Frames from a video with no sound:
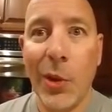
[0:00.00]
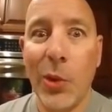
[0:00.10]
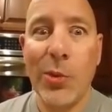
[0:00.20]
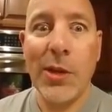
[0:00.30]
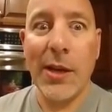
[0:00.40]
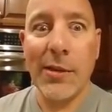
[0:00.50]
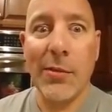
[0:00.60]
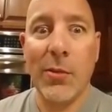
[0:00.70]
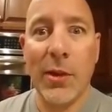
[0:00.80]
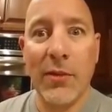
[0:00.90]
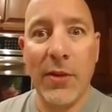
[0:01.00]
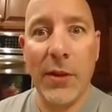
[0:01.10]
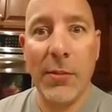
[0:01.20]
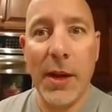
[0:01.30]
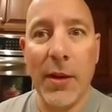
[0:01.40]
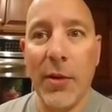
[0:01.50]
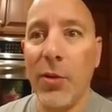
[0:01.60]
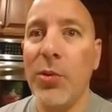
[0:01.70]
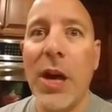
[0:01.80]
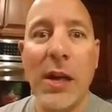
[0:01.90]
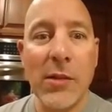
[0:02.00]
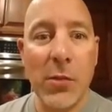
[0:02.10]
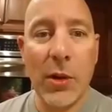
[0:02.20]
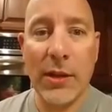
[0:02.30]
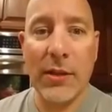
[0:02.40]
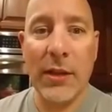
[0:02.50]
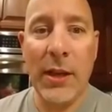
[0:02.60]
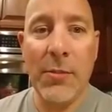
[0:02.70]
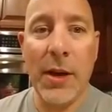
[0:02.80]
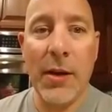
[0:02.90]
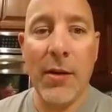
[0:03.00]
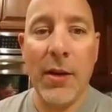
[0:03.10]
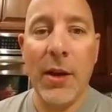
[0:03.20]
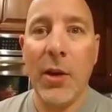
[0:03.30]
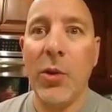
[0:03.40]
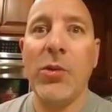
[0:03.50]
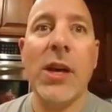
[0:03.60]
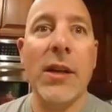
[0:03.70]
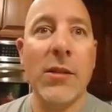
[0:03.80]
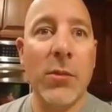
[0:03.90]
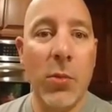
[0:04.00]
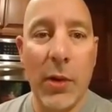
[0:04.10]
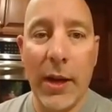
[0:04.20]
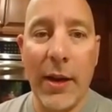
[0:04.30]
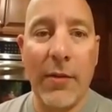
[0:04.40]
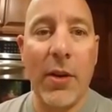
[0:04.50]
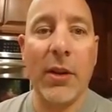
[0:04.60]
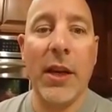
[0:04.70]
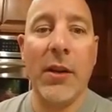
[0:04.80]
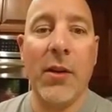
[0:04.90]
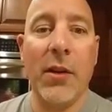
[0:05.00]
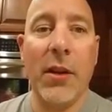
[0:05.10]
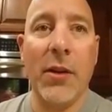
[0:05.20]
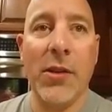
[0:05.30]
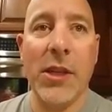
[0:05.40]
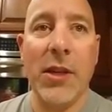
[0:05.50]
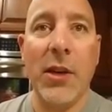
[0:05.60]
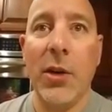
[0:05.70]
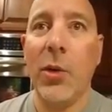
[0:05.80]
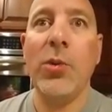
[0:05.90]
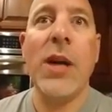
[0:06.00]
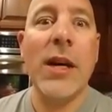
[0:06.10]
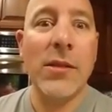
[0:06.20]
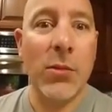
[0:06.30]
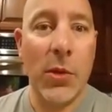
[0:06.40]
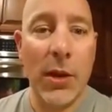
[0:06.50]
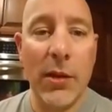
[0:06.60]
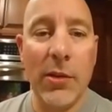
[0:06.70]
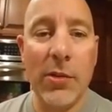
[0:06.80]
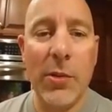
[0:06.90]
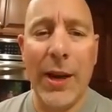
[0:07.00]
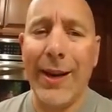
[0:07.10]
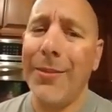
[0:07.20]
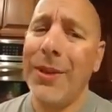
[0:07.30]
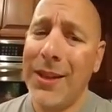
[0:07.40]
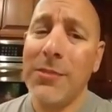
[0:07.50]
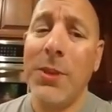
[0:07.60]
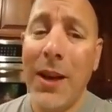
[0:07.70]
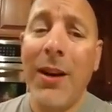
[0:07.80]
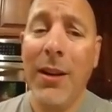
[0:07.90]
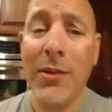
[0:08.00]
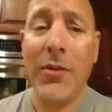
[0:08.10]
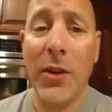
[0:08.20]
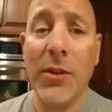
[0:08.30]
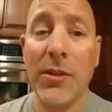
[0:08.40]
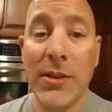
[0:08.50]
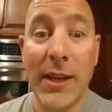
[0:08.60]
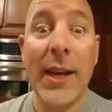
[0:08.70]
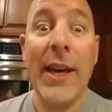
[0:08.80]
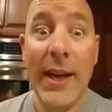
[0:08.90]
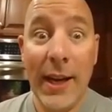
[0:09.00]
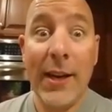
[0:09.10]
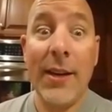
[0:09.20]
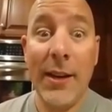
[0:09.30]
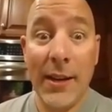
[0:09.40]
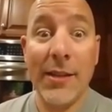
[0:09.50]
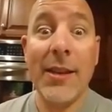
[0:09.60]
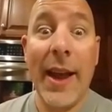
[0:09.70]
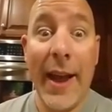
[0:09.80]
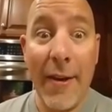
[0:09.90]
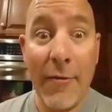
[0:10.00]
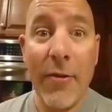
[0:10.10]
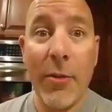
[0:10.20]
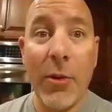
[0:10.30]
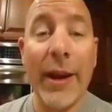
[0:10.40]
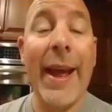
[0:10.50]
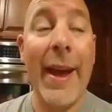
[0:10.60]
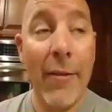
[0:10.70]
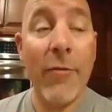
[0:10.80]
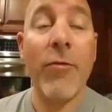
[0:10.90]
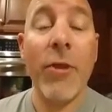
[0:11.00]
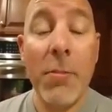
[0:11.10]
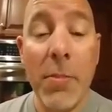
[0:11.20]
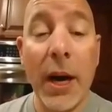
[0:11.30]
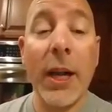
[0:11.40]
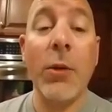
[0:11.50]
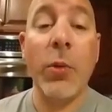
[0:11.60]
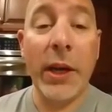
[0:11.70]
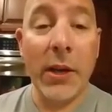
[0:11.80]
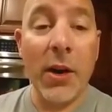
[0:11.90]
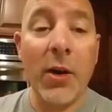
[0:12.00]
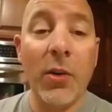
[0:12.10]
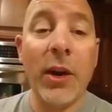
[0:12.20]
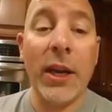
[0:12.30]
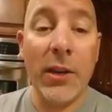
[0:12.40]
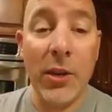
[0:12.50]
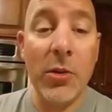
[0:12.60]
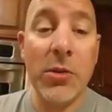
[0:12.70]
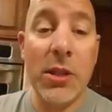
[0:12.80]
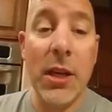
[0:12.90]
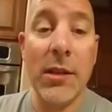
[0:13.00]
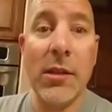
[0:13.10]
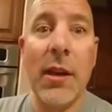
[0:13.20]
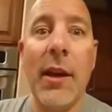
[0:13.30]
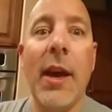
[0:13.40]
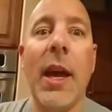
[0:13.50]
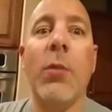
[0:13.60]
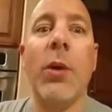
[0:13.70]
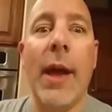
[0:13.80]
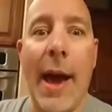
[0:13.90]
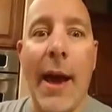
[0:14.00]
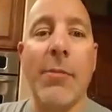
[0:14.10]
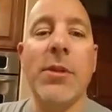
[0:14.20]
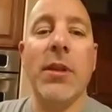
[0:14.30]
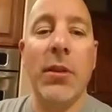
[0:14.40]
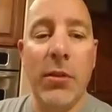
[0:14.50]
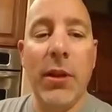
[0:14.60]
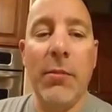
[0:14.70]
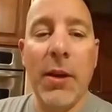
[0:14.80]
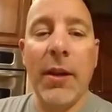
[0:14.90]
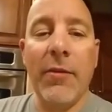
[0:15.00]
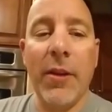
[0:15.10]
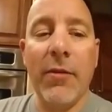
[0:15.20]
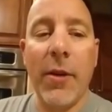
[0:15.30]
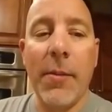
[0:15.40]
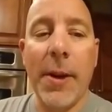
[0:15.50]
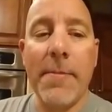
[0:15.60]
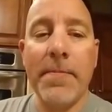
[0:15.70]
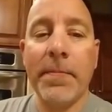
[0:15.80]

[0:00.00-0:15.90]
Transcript: Who doesn't want to feel better? Who doesn't want to sleep better? Who doesn't want to have all day long energy? Who doesn't want to lose weight? I mean, let's be honest, folks. It is everyone. Everybody we know can use this and would absolutely benefit from it.